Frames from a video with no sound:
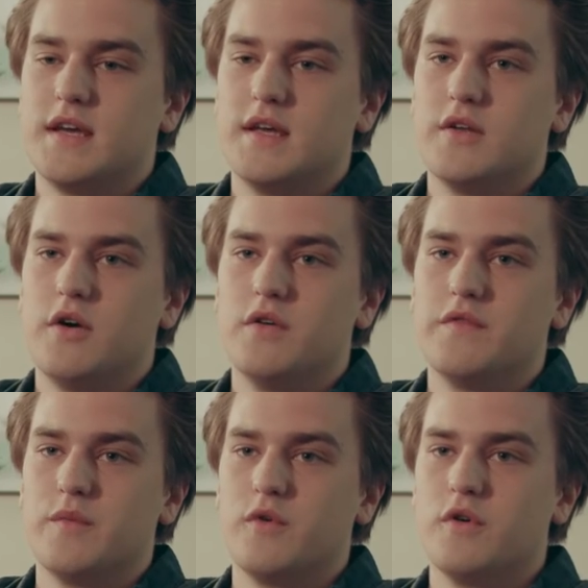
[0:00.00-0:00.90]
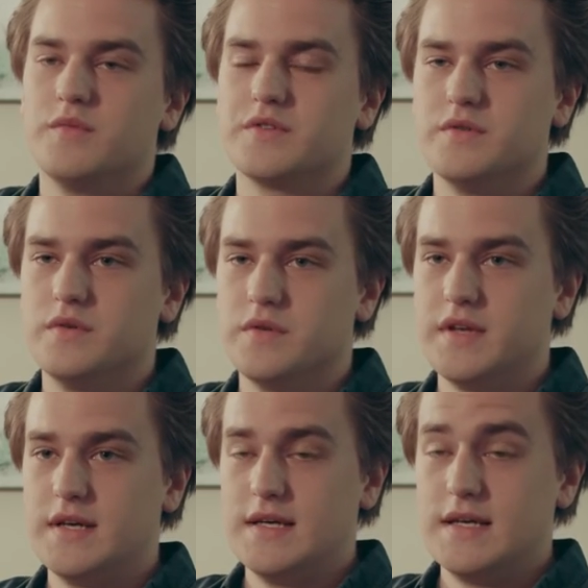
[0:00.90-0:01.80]
and all of them were homeschooled
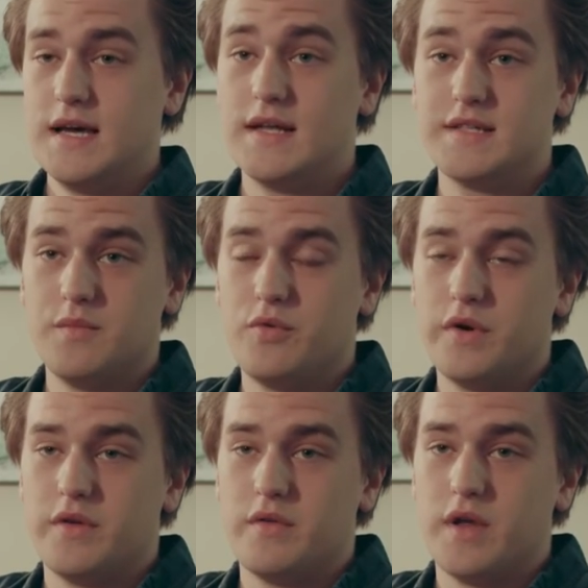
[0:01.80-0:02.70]
at some point in their